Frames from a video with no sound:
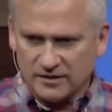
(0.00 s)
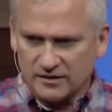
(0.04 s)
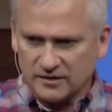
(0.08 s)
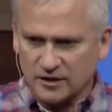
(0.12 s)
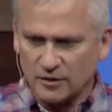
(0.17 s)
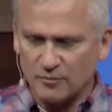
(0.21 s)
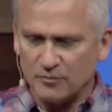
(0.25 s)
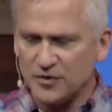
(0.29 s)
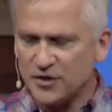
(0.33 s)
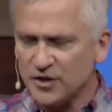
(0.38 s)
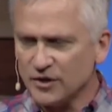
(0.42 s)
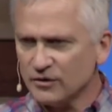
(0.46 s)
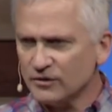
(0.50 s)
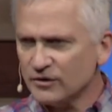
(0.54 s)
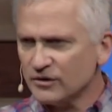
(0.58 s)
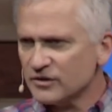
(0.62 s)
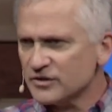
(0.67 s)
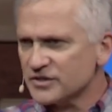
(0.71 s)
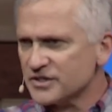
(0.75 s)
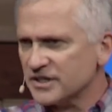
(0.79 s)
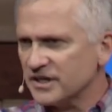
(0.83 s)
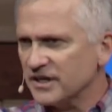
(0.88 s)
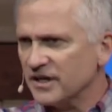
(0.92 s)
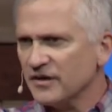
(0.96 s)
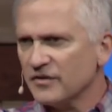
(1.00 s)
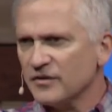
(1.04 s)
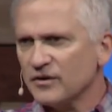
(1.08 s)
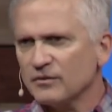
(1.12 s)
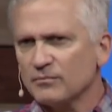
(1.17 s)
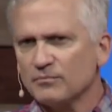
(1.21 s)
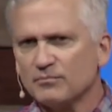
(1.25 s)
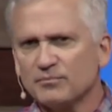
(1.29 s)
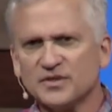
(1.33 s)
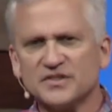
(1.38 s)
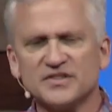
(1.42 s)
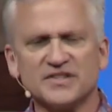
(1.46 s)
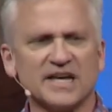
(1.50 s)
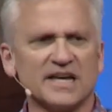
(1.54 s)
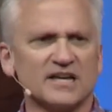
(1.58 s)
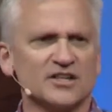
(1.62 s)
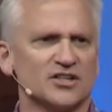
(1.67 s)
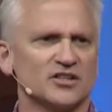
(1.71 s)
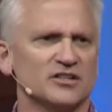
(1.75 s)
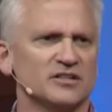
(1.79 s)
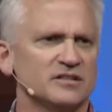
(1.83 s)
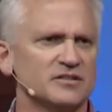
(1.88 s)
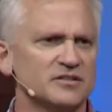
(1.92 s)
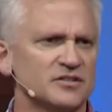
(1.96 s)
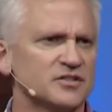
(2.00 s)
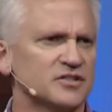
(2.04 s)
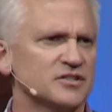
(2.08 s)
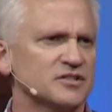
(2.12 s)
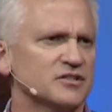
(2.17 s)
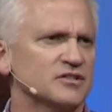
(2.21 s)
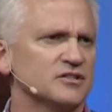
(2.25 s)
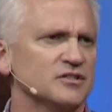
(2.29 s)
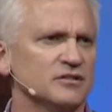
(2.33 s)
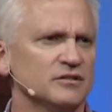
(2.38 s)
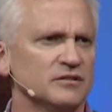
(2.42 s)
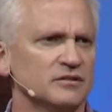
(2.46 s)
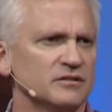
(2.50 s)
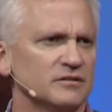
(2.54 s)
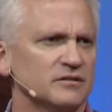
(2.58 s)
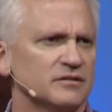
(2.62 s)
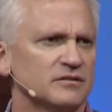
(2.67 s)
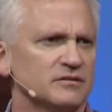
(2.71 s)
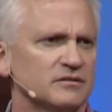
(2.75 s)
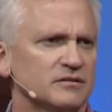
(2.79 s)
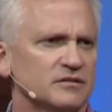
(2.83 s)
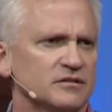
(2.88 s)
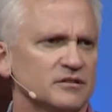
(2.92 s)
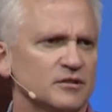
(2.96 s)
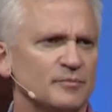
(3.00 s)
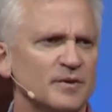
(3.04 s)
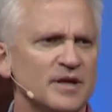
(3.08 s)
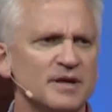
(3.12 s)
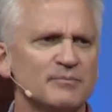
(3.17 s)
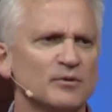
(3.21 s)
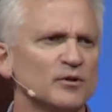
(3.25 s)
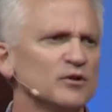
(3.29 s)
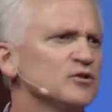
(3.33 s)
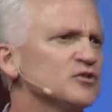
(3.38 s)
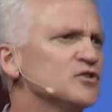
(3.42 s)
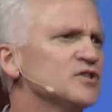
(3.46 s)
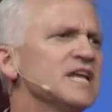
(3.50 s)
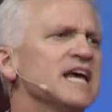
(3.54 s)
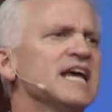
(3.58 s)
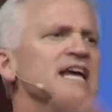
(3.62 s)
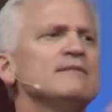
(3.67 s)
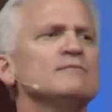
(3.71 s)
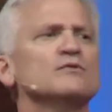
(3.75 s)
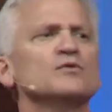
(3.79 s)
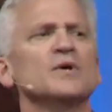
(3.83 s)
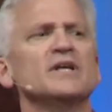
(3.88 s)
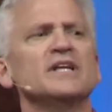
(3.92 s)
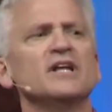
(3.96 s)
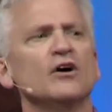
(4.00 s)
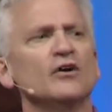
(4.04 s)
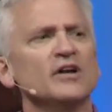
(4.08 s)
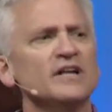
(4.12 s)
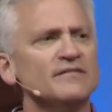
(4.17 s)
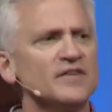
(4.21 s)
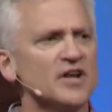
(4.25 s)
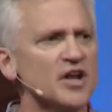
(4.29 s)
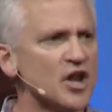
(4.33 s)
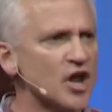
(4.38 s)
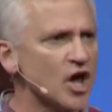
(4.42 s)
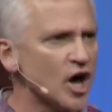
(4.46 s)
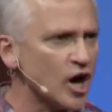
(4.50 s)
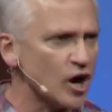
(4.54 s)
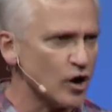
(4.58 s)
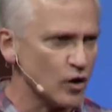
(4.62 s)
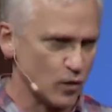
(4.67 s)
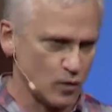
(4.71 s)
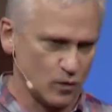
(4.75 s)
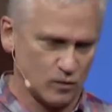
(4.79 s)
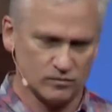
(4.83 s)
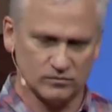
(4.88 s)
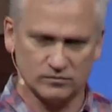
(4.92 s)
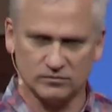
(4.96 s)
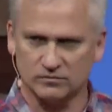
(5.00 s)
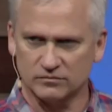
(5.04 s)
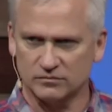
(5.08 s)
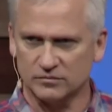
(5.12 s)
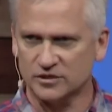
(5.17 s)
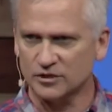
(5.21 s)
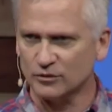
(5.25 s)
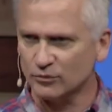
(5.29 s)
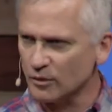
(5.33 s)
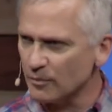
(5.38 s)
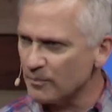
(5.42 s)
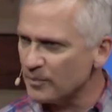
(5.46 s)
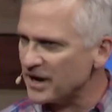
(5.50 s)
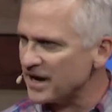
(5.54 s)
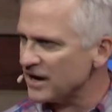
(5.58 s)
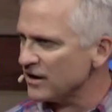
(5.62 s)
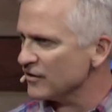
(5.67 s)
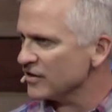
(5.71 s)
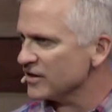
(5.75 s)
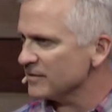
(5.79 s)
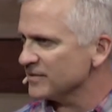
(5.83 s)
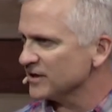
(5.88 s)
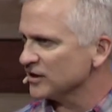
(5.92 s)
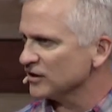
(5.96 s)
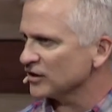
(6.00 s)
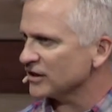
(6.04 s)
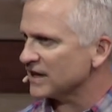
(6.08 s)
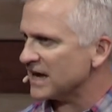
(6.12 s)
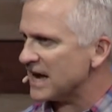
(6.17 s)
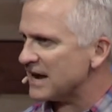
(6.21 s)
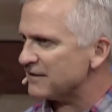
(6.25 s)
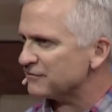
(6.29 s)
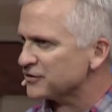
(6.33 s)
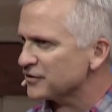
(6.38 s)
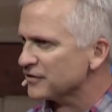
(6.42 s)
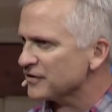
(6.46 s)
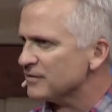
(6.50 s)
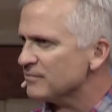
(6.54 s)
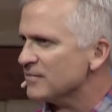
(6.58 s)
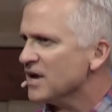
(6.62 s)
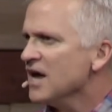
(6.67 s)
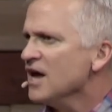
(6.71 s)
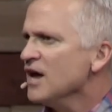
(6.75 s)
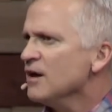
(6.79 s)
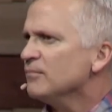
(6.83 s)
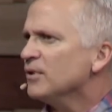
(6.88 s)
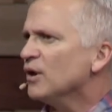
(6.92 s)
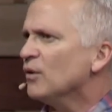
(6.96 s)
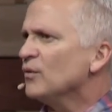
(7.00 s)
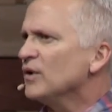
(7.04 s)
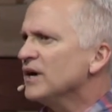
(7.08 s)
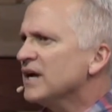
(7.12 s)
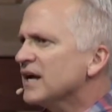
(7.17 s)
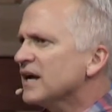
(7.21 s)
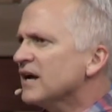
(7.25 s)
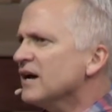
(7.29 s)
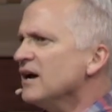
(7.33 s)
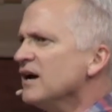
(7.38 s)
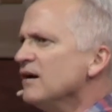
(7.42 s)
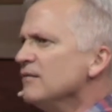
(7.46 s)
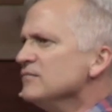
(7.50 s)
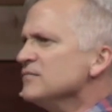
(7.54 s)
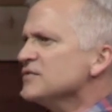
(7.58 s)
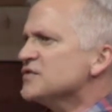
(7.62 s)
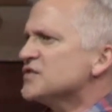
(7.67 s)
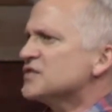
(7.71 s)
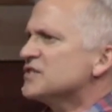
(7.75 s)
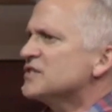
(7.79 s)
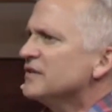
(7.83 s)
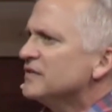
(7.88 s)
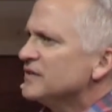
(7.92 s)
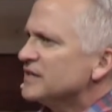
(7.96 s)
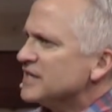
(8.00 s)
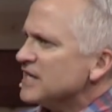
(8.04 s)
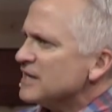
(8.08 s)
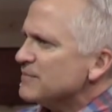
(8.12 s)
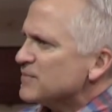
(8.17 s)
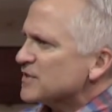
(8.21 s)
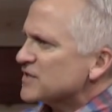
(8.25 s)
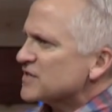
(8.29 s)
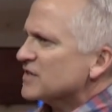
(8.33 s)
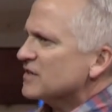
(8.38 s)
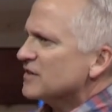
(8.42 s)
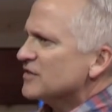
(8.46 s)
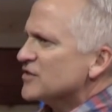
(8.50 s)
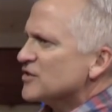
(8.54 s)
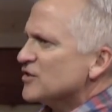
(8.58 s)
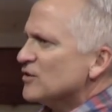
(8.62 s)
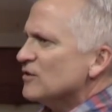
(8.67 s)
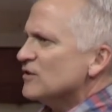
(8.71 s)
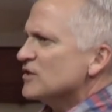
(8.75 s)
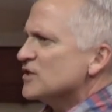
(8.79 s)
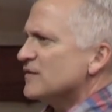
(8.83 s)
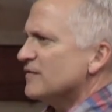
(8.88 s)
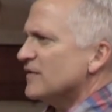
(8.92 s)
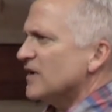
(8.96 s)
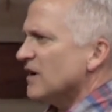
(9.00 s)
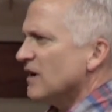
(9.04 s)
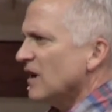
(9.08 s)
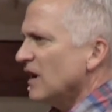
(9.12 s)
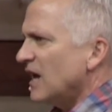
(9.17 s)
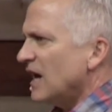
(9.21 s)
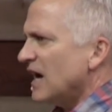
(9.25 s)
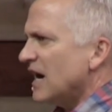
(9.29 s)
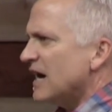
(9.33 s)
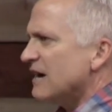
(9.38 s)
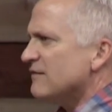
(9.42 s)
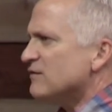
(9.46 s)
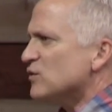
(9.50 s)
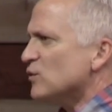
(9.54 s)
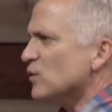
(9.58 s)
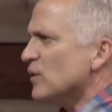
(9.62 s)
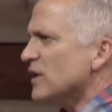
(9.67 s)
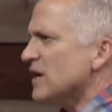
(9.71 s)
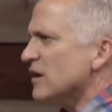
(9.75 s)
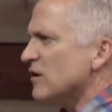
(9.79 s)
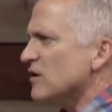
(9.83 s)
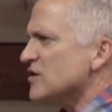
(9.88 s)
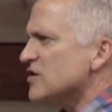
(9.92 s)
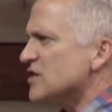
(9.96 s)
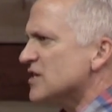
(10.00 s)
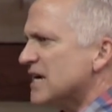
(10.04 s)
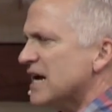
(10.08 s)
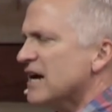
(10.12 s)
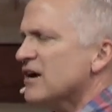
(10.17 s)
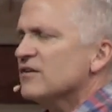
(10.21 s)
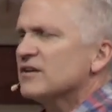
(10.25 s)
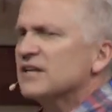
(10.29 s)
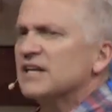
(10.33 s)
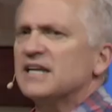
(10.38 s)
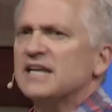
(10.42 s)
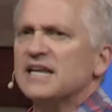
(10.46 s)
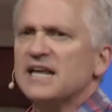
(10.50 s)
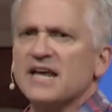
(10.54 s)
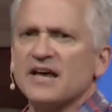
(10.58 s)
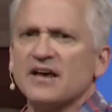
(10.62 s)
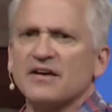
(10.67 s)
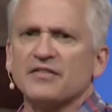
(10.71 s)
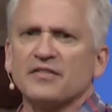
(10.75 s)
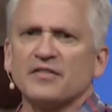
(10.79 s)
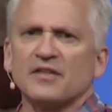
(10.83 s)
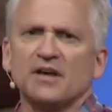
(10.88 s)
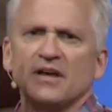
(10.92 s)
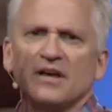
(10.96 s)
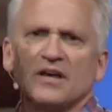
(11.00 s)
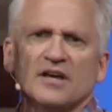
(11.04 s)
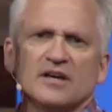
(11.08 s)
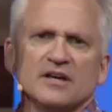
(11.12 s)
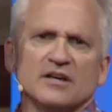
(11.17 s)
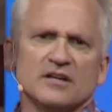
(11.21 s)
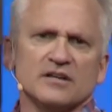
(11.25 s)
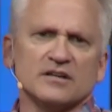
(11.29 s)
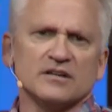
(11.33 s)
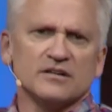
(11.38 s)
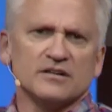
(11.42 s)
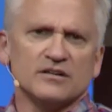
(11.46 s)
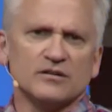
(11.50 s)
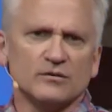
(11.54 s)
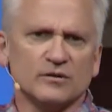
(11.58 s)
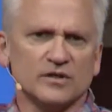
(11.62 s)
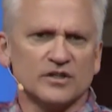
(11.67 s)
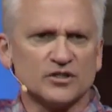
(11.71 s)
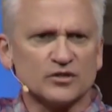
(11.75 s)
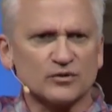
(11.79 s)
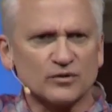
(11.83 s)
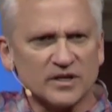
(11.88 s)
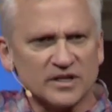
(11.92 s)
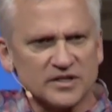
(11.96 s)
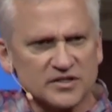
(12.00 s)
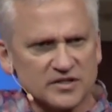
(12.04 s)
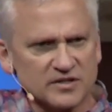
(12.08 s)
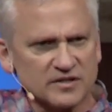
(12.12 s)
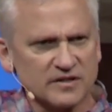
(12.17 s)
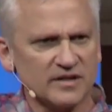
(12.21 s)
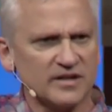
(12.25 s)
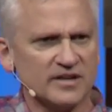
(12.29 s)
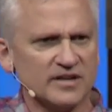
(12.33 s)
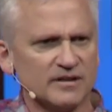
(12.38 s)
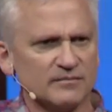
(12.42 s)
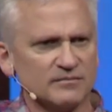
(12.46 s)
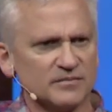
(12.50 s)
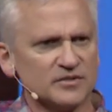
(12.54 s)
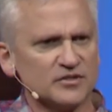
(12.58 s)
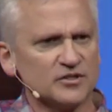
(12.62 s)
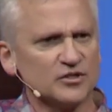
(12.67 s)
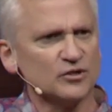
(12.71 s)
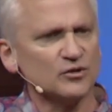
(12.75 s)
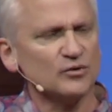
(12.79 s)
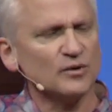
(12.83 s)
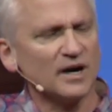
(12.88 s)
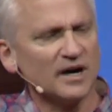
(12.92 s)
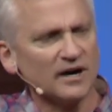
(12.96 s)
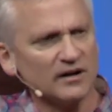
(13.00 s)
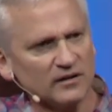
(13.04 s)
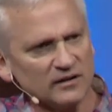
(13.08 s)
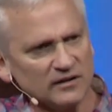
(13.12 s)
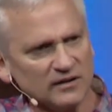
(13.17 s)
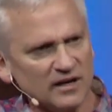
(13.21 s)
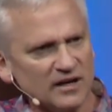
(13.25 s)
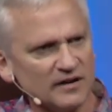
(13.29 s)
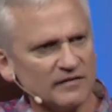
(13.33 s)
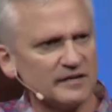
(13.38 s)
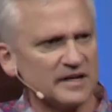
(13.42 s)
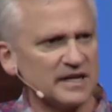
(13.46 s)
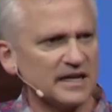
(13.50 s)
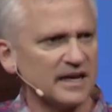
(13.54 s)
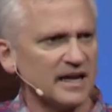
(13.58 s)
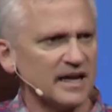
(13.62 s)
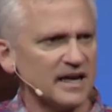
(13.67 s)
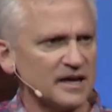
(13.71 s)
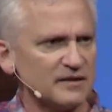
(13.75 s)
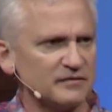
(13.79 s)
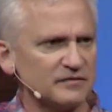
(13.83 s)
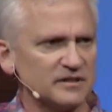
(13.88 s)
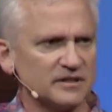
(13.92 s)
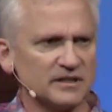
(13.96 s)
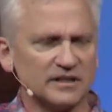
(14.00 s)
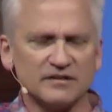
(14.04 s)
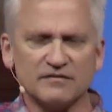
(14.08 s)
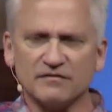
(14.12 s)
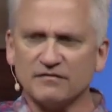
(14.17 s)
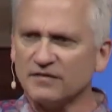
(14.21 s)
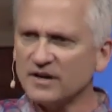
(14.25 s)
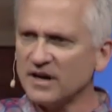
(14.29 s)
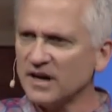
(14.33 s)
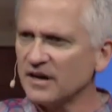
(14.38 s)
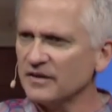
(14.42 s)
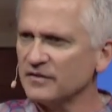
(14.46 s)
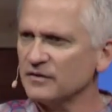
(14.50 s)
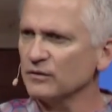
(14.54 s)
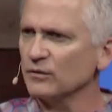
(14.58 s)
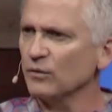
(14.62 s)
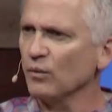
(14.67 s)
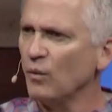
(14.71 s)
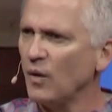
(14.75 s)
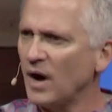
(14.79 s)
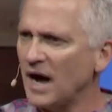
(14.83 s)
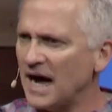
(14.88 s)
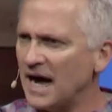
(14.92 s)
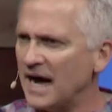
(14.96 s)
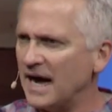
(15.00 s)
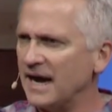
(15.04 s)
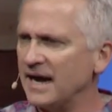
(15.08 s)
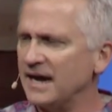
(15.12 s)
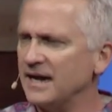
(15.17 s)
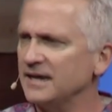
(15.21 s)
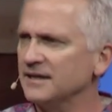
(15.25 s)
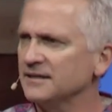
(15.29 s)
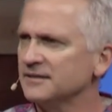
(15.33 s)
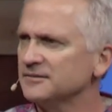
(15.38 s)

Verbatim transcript: computers and other possessions to to people whose names we don't even know, to repair them and look after them. But when it comes to the deepest concerns of our lives, we are scared to death to entrust them to our loving Heavenly Father. Why?